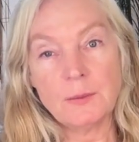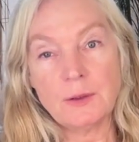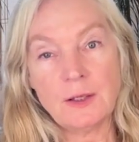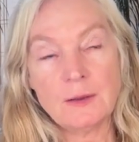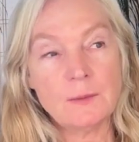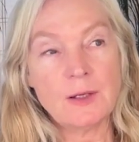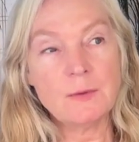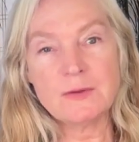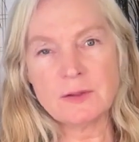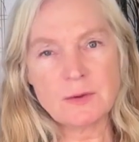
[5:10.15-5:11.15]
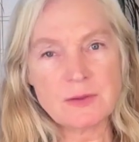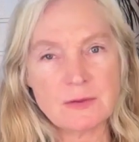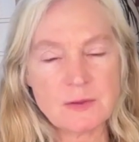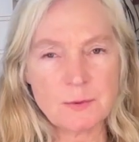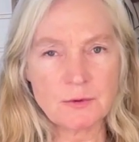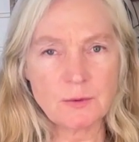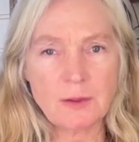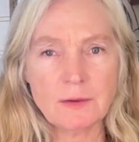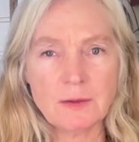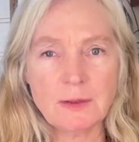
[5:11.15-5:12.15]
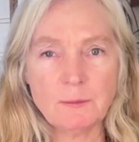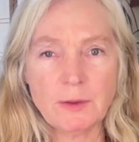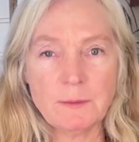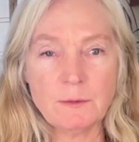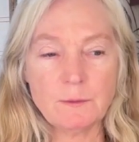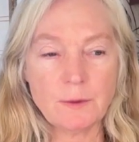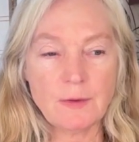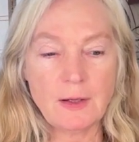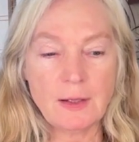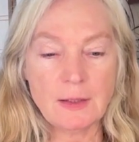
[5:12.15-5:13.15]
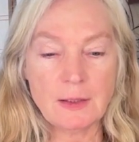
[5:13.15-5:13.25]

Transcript: but I was interested in spirituality way before that.